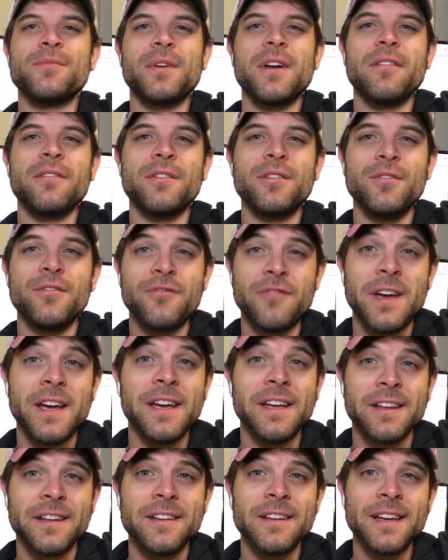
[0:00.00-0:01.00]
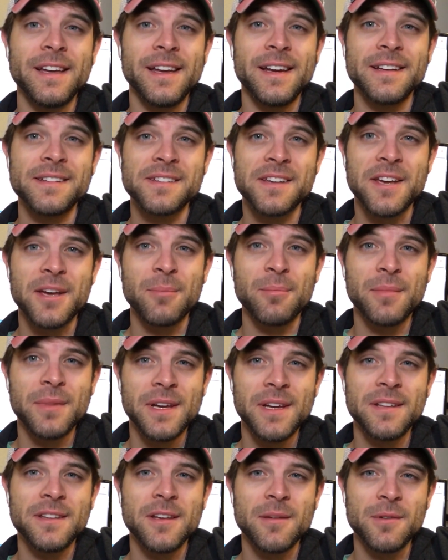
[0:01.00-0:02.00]
whenever you fail an exam
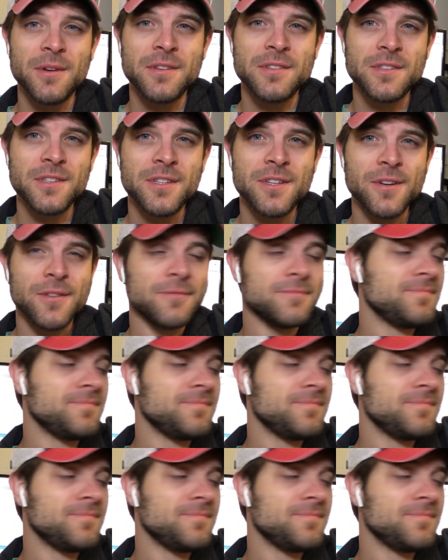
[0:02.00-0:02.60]
at WGU.